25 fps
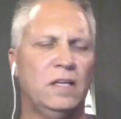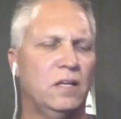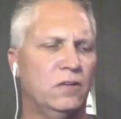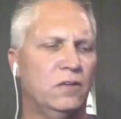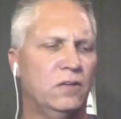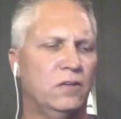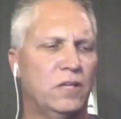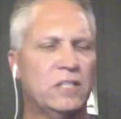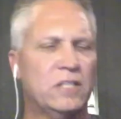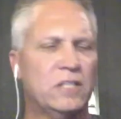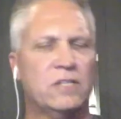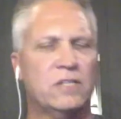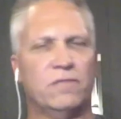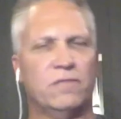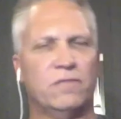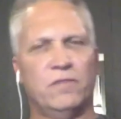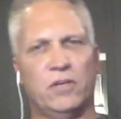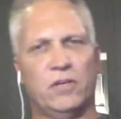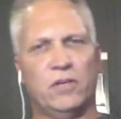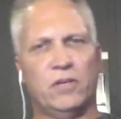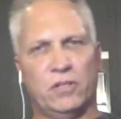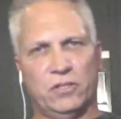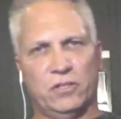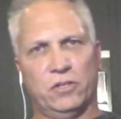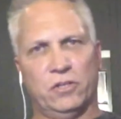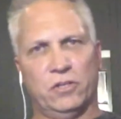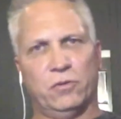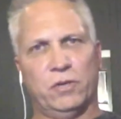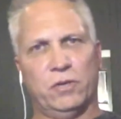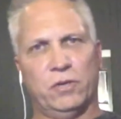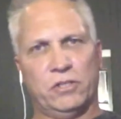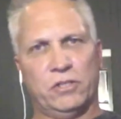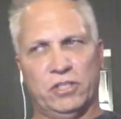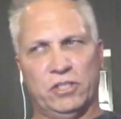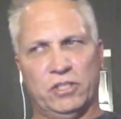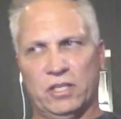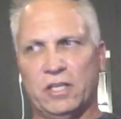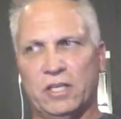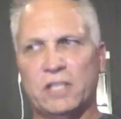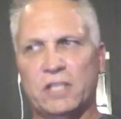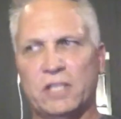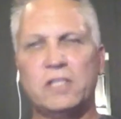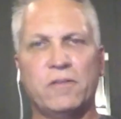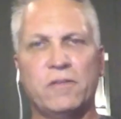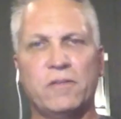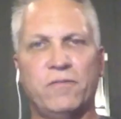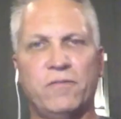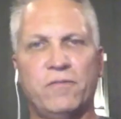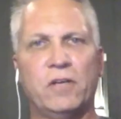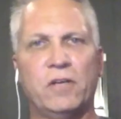that's a very good question. And it's a
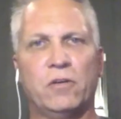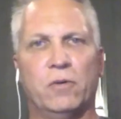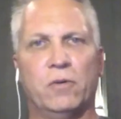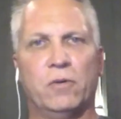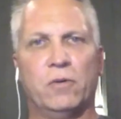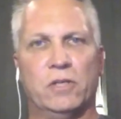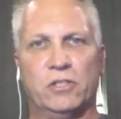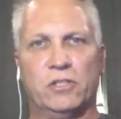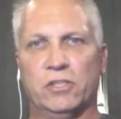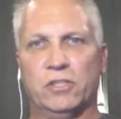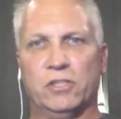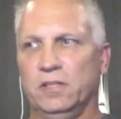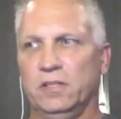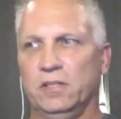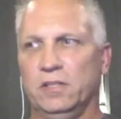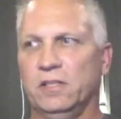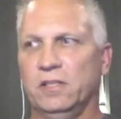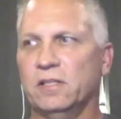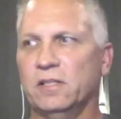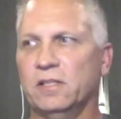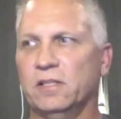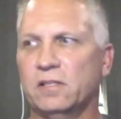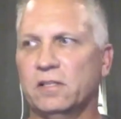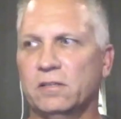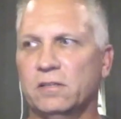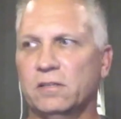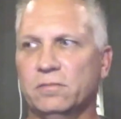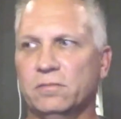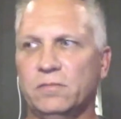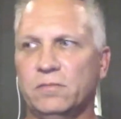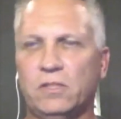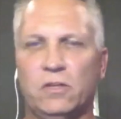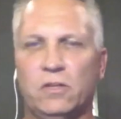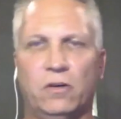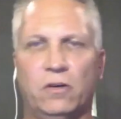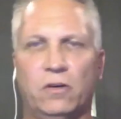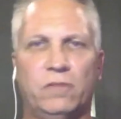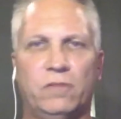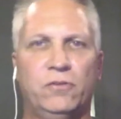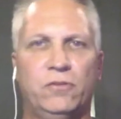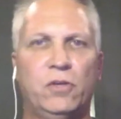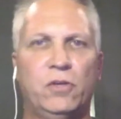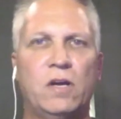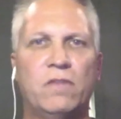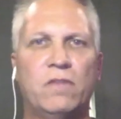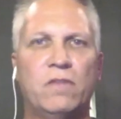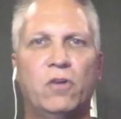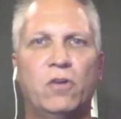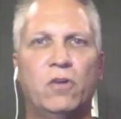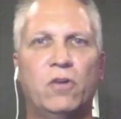fair question. Um, you know, if you
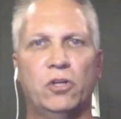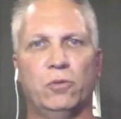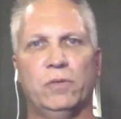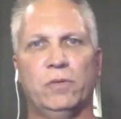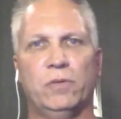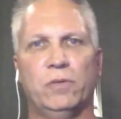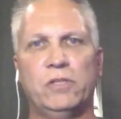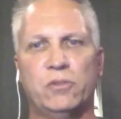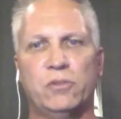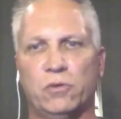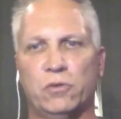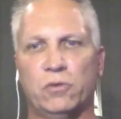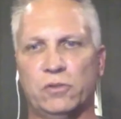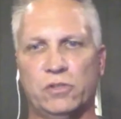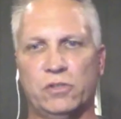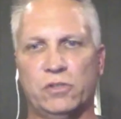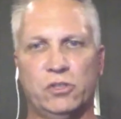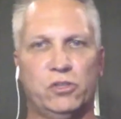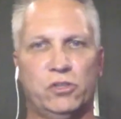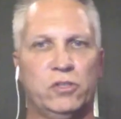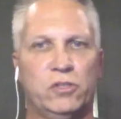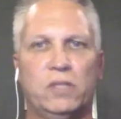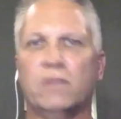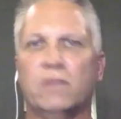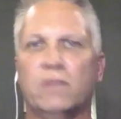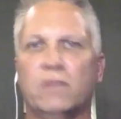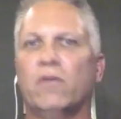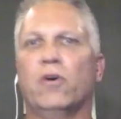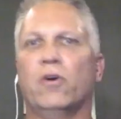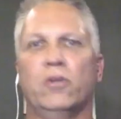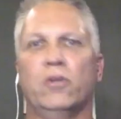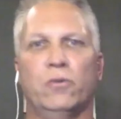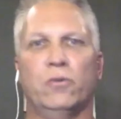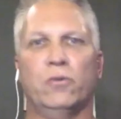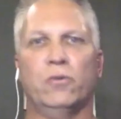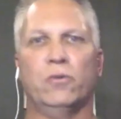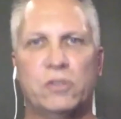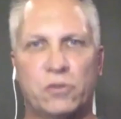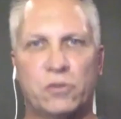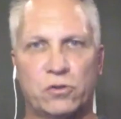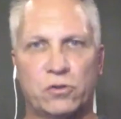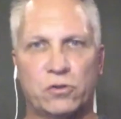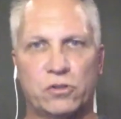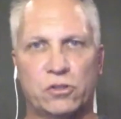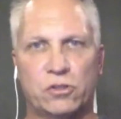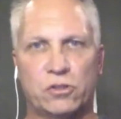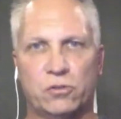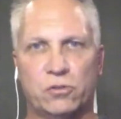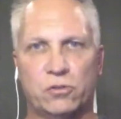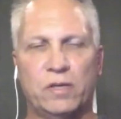have all your resources, you give all your
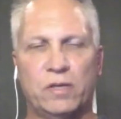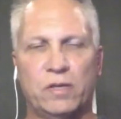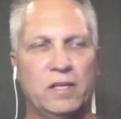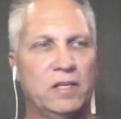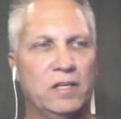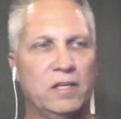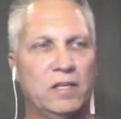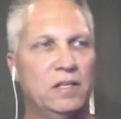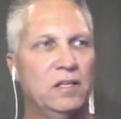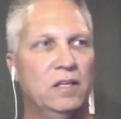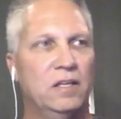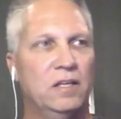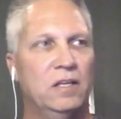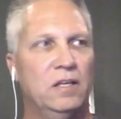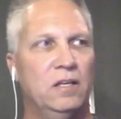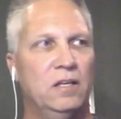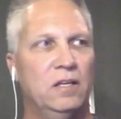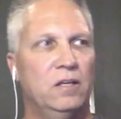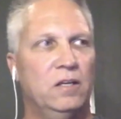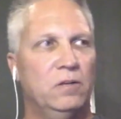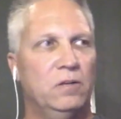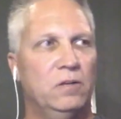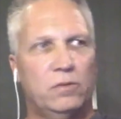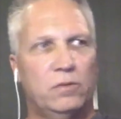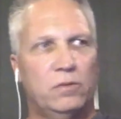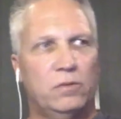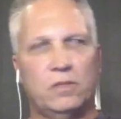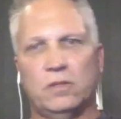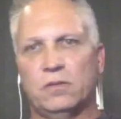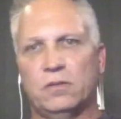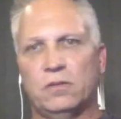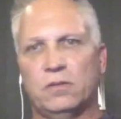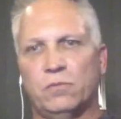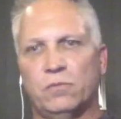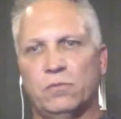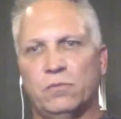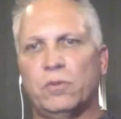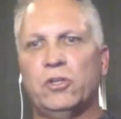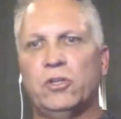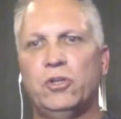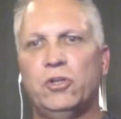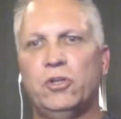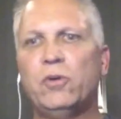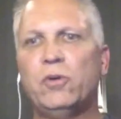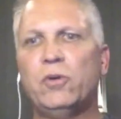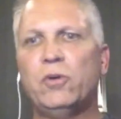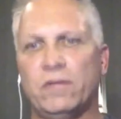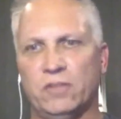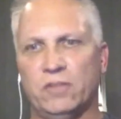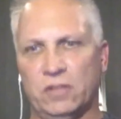resources away well then what do you
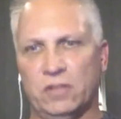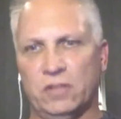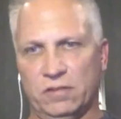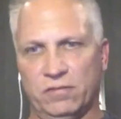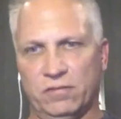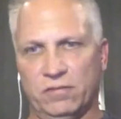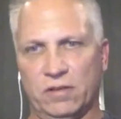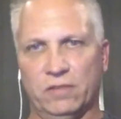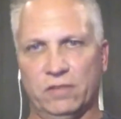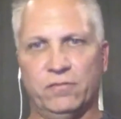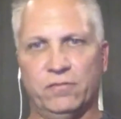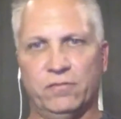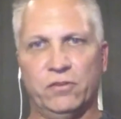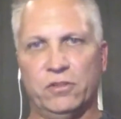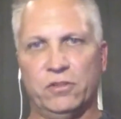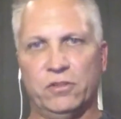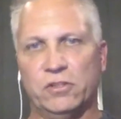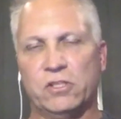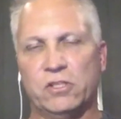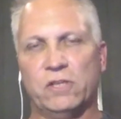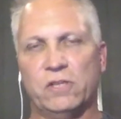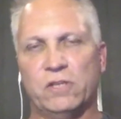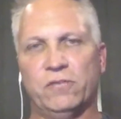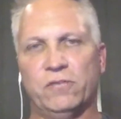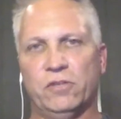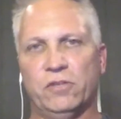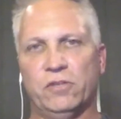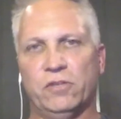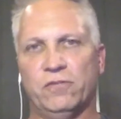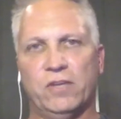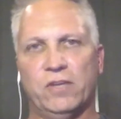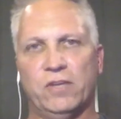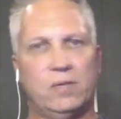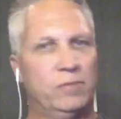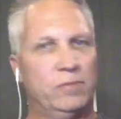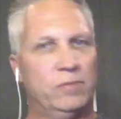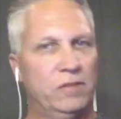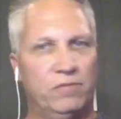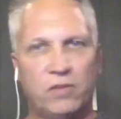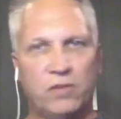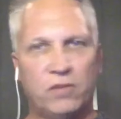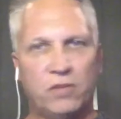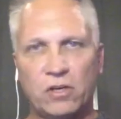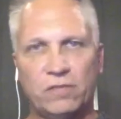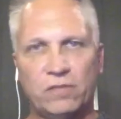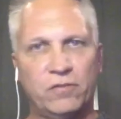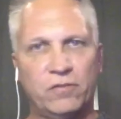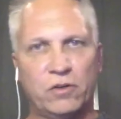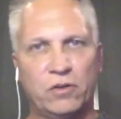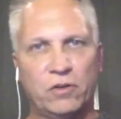have to live on for yourself and your family
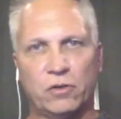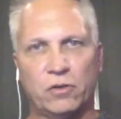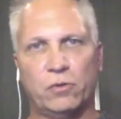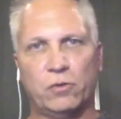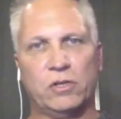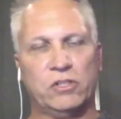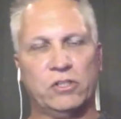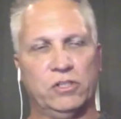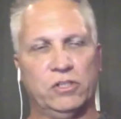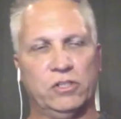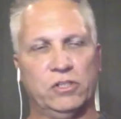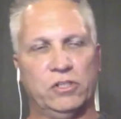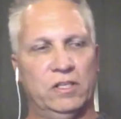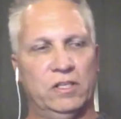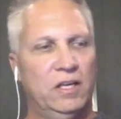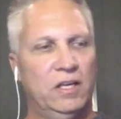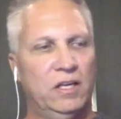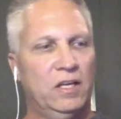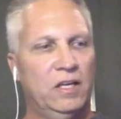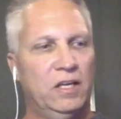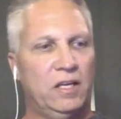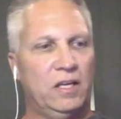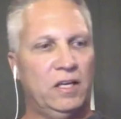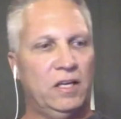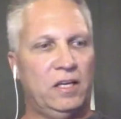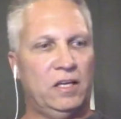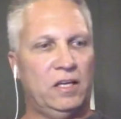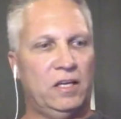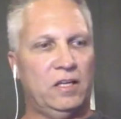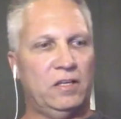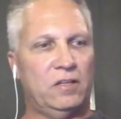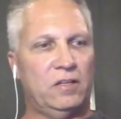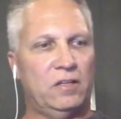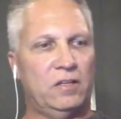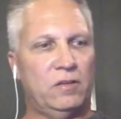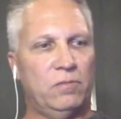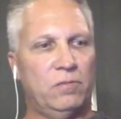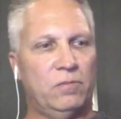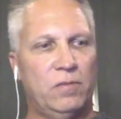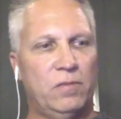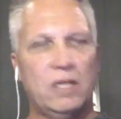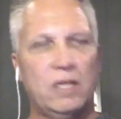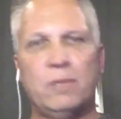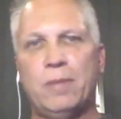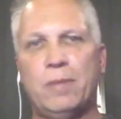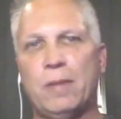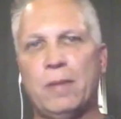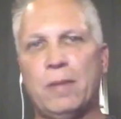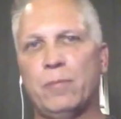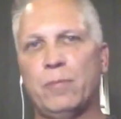very fair question and many
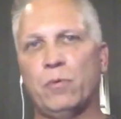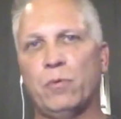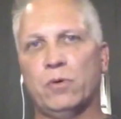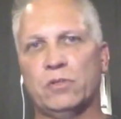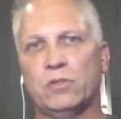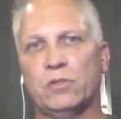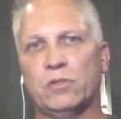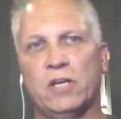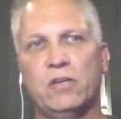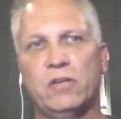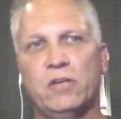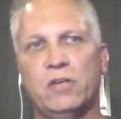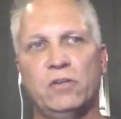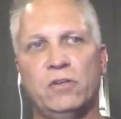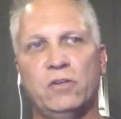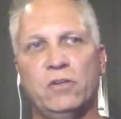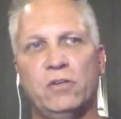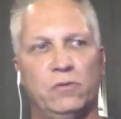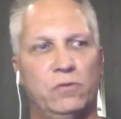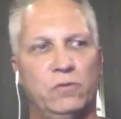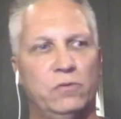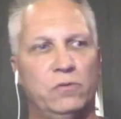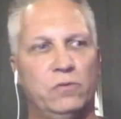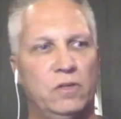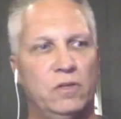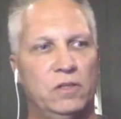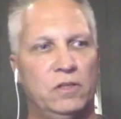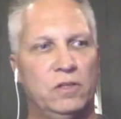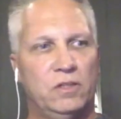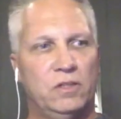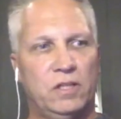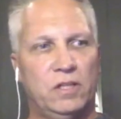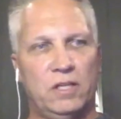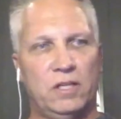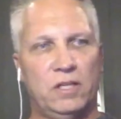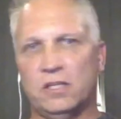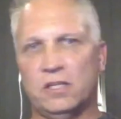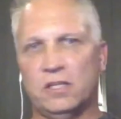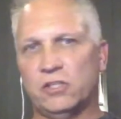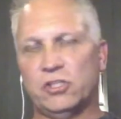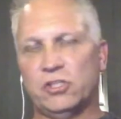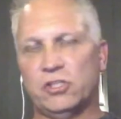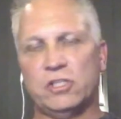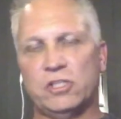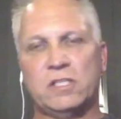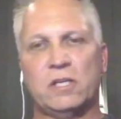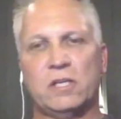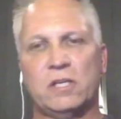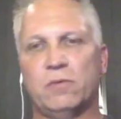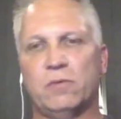people will tell you that it's
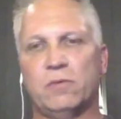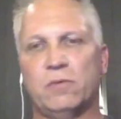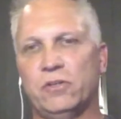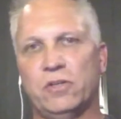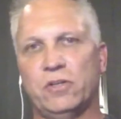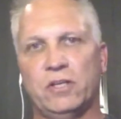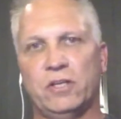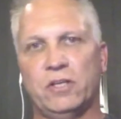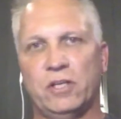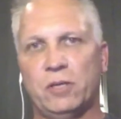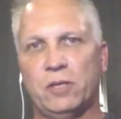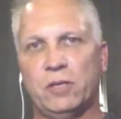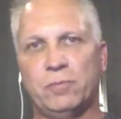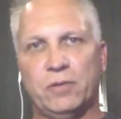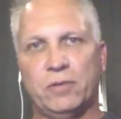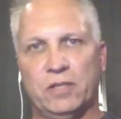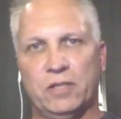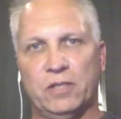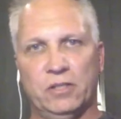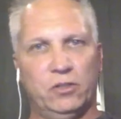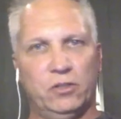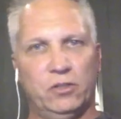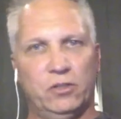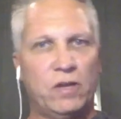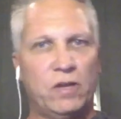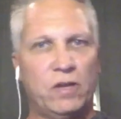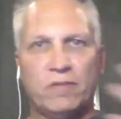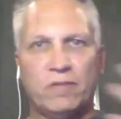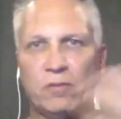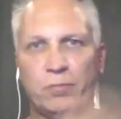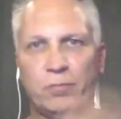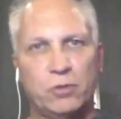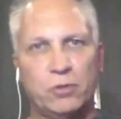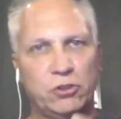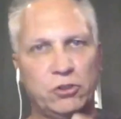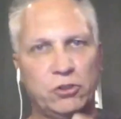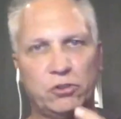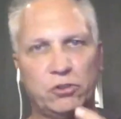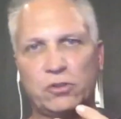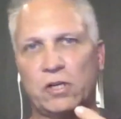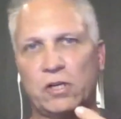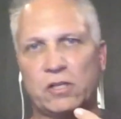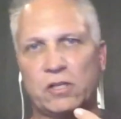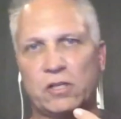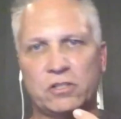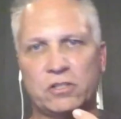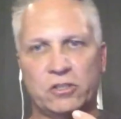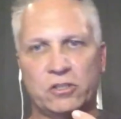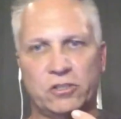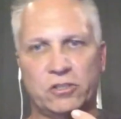just like when you're on the airplane you have to put your
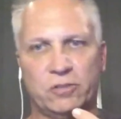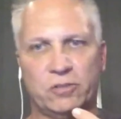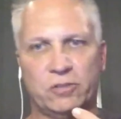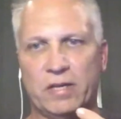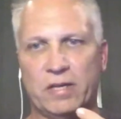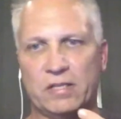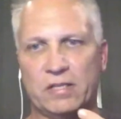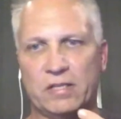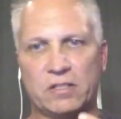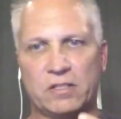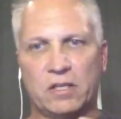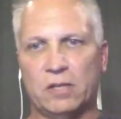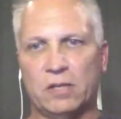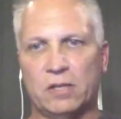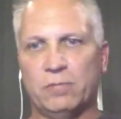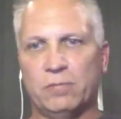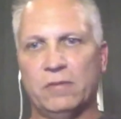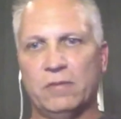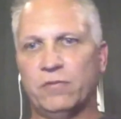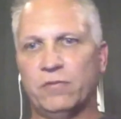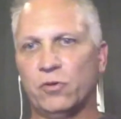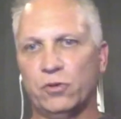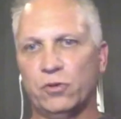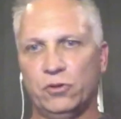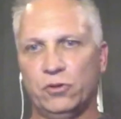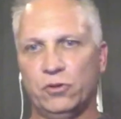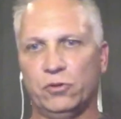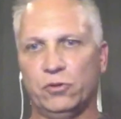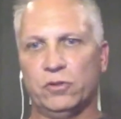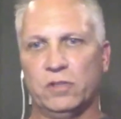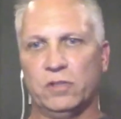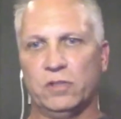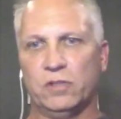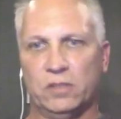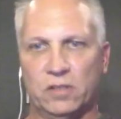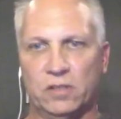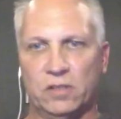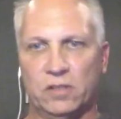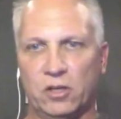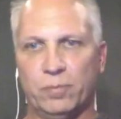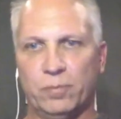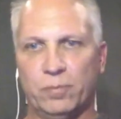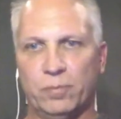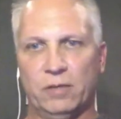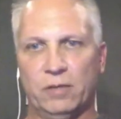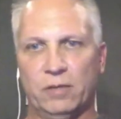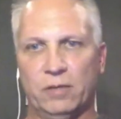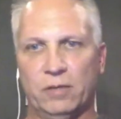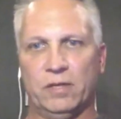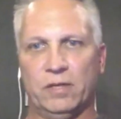oxygen mask on before you can help
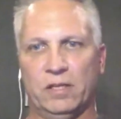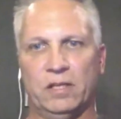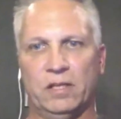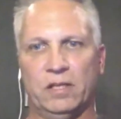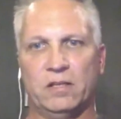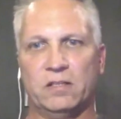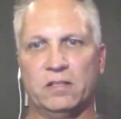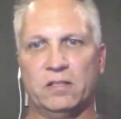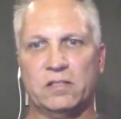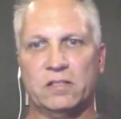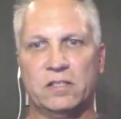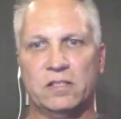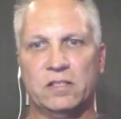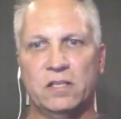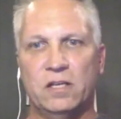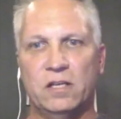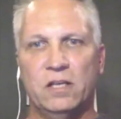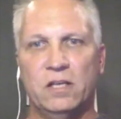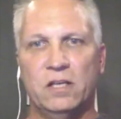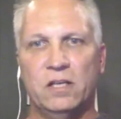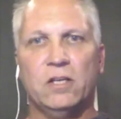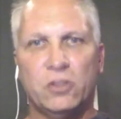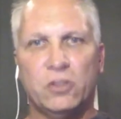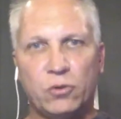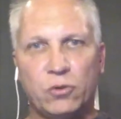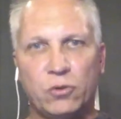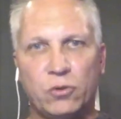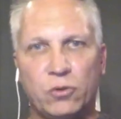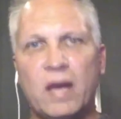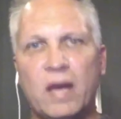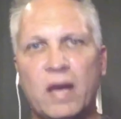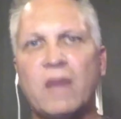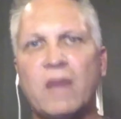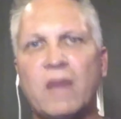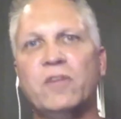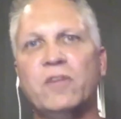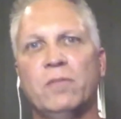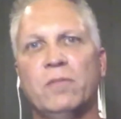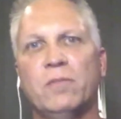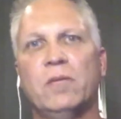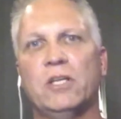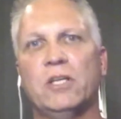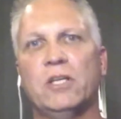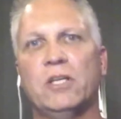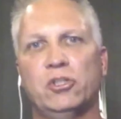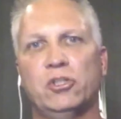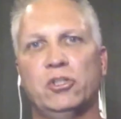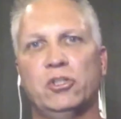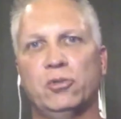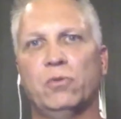anybody else you have to make
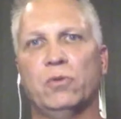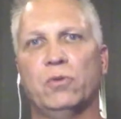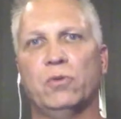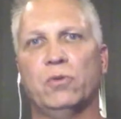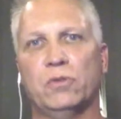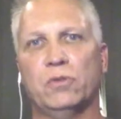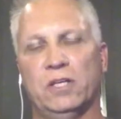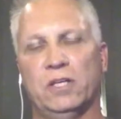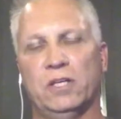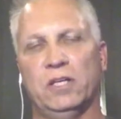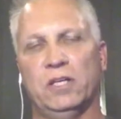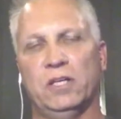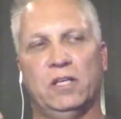sure that